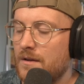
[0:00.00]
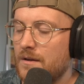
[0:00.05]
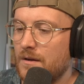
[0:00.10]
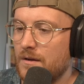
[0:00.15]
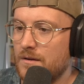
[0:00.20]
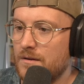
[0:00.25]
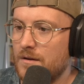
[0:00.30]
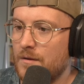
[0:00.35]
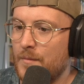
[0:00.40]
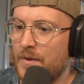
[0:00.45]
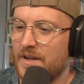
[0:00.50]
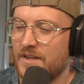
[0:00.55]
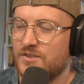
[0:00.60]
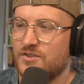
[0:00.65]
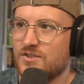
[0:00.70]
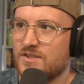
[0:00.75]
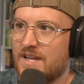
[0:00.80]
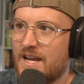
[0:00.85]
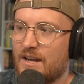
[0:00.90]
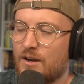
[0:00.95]
and it's
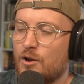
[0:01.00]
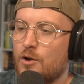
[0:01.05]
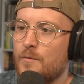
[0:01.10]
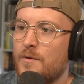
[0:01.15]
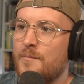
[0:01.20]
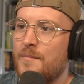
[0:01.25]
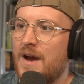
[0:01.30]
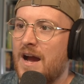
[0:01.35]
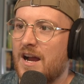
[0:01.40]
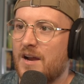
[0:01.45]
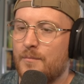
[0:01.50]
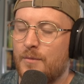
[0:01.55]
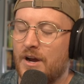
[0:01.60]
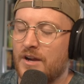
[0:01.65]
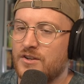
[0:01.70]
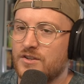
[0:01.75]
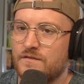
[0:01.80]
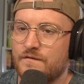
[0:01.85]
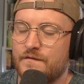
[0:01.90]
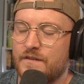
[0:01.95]
just kind of coming back. But I
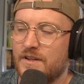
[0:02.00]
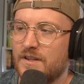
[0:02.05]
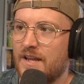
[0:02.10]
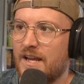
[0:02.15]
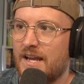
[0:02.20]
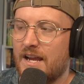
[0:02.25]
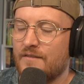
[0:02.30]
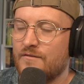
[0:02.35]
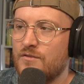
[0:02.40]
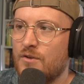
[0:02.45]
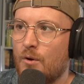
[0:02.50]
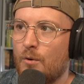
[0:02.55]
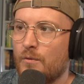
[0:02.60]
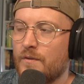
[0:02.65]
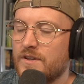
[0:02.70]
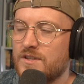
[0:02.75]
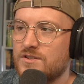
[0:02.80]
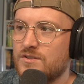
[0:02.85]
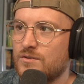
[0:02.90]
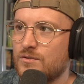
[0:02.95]
just feel like I know
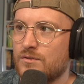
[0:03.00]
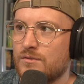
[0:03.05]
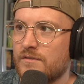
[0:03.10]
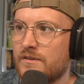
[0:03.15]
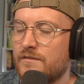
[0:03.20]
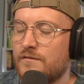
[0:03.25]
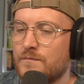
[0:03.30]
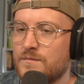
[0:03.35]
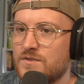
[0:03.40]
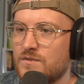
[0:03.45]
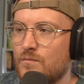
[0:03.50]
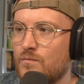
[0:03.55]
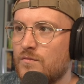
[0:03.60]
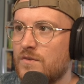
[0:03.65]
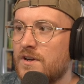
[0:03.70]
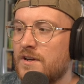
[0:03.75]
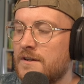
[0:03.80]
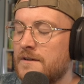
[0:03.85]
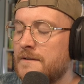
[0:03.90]
this story from somewhere.